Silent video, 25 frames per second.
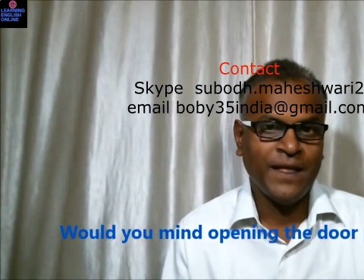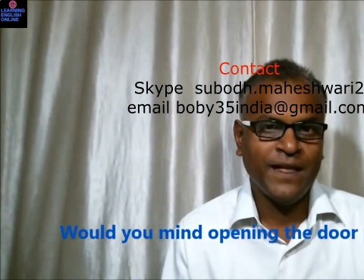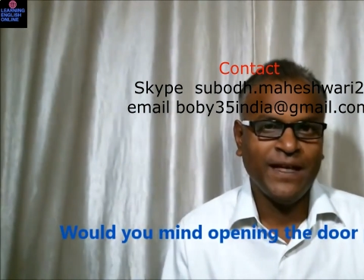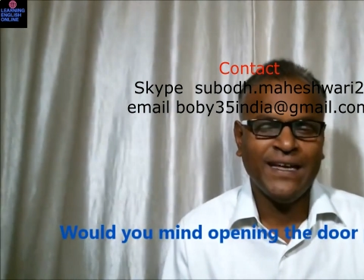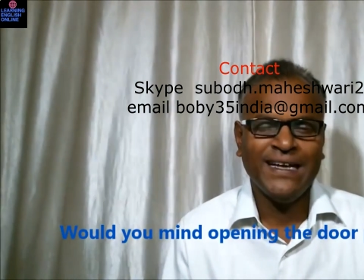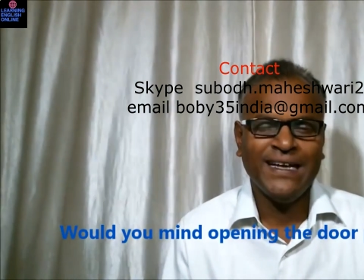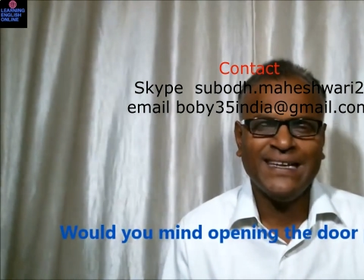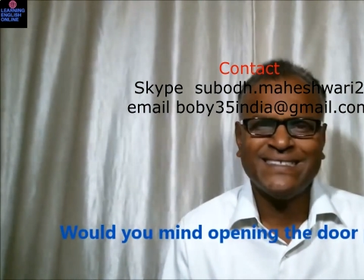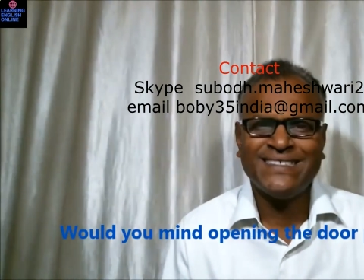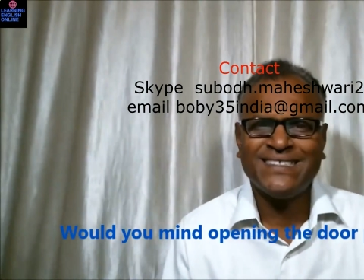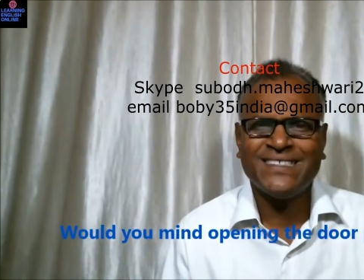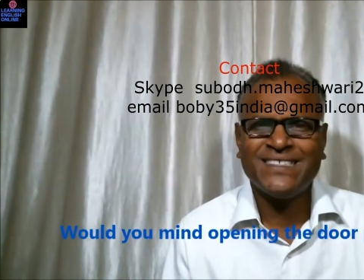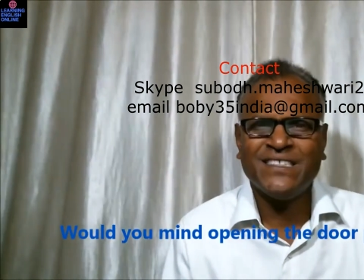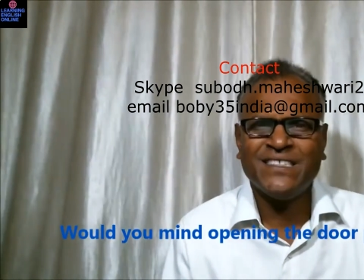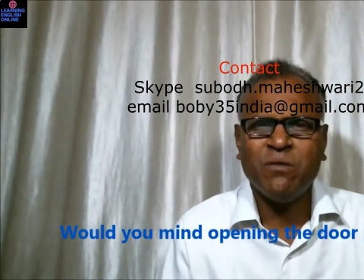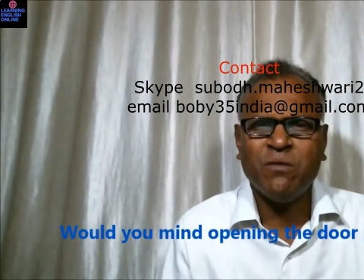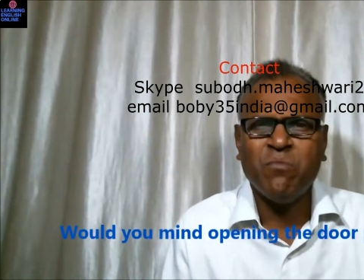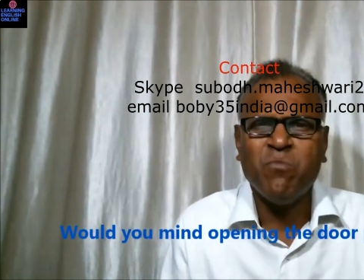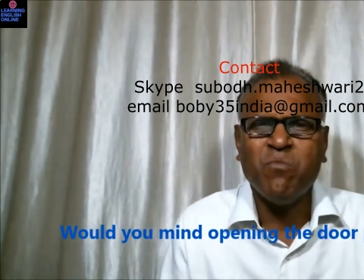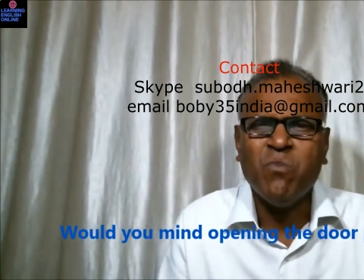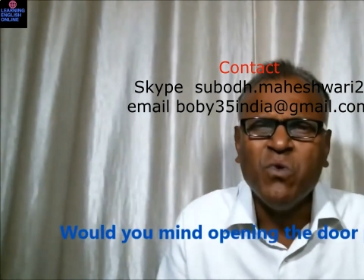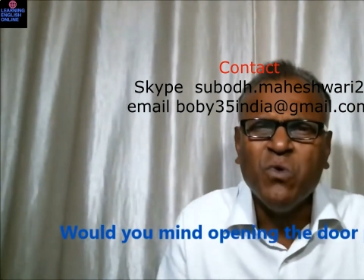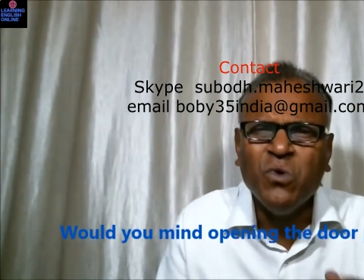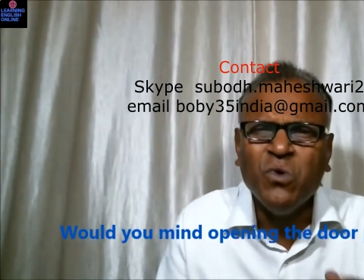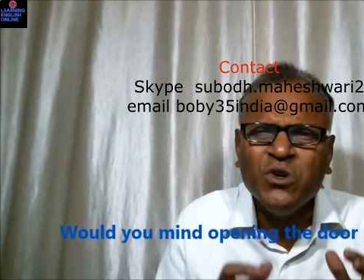It's the
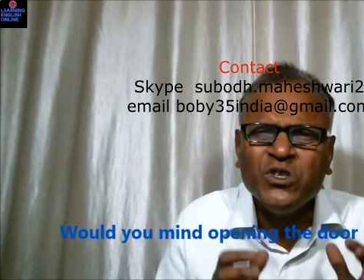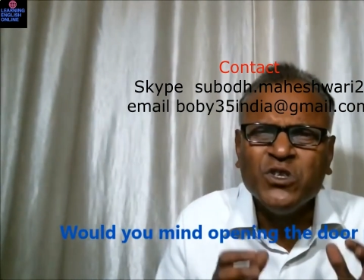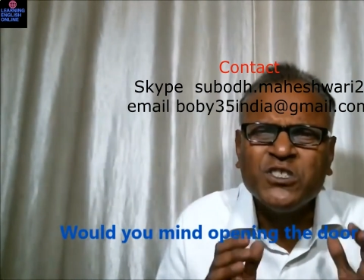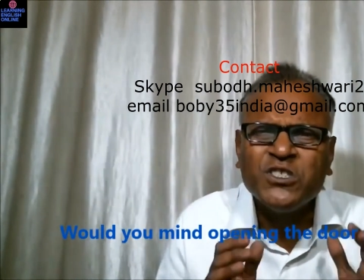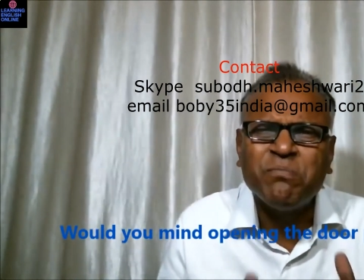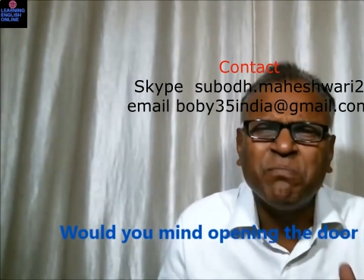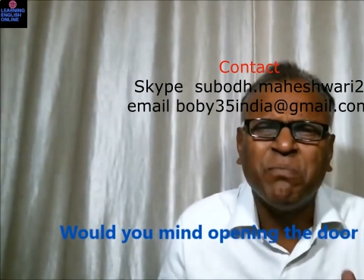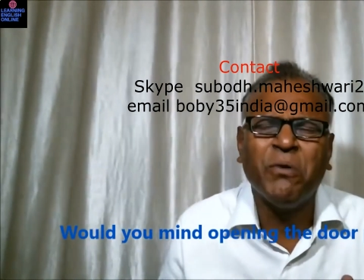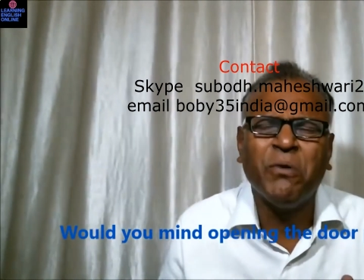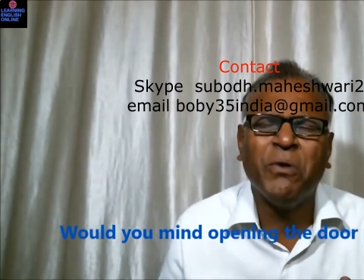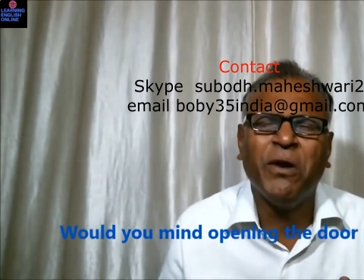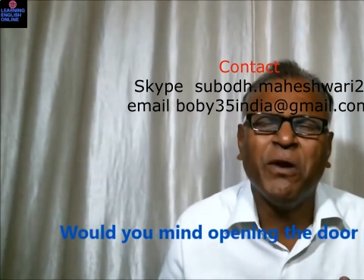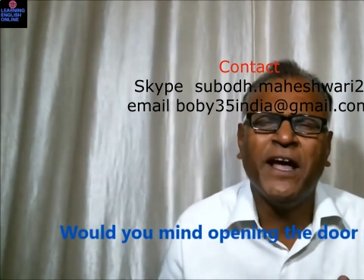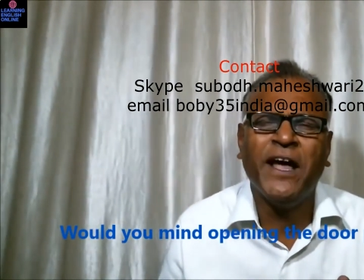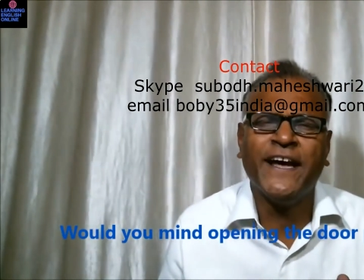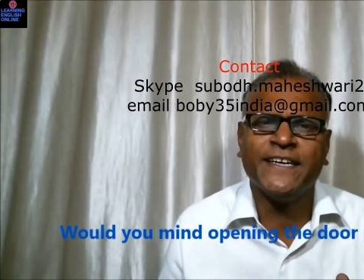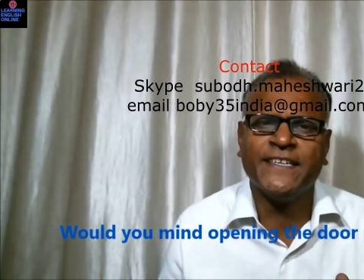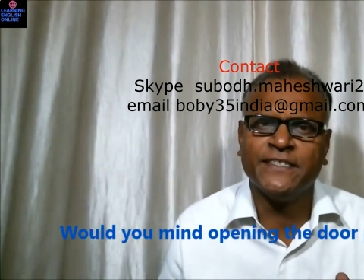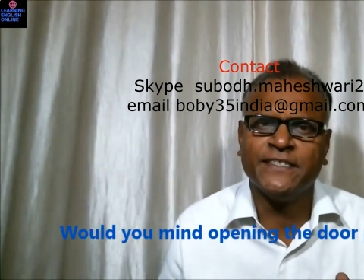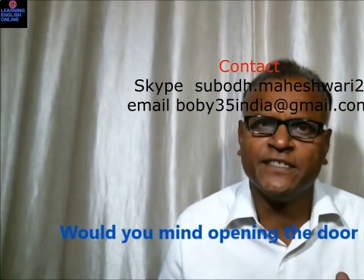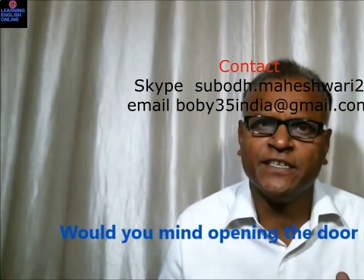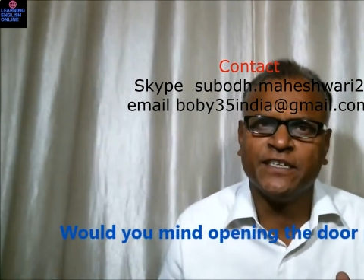most polite